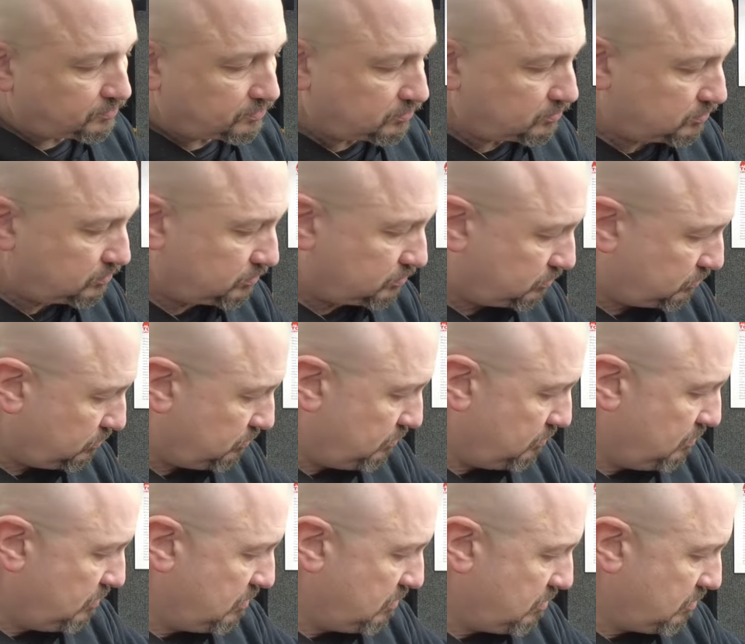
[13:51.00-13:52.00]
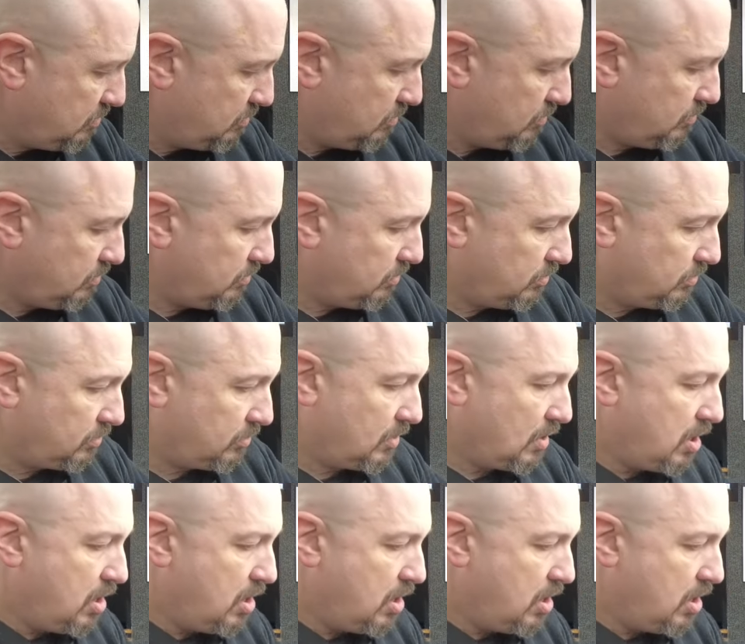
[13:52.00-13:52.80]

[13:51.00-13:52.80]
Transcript: [no speech]